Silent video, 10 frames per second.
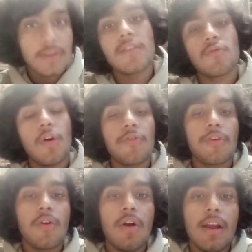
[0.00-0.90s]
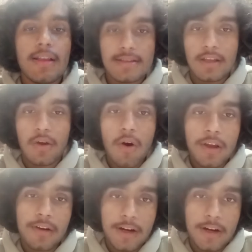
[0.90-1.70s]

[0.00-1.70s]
is what we call as the Hawking